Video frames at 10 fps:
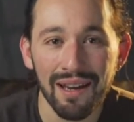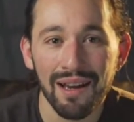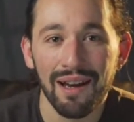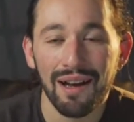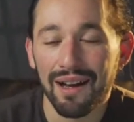
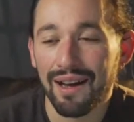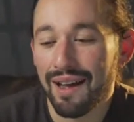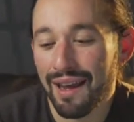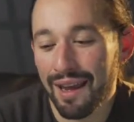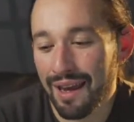
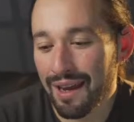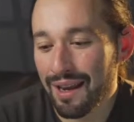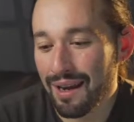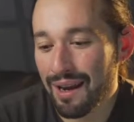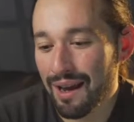
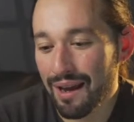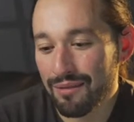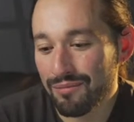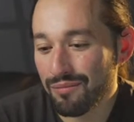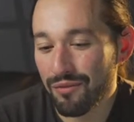and
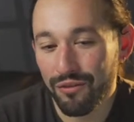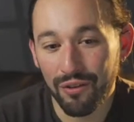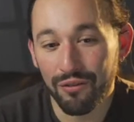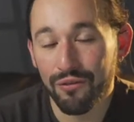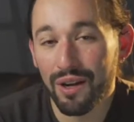feel
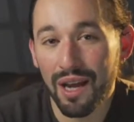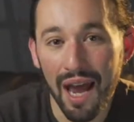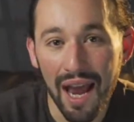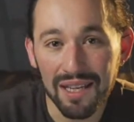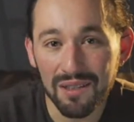free to
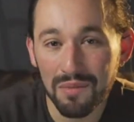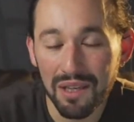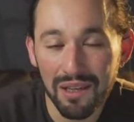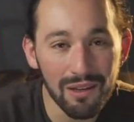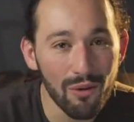ask
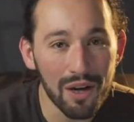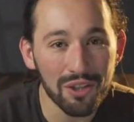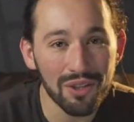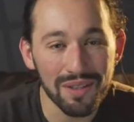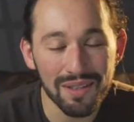me
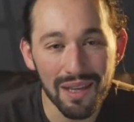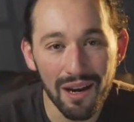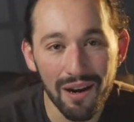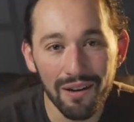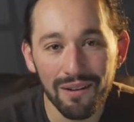questions
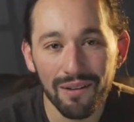there,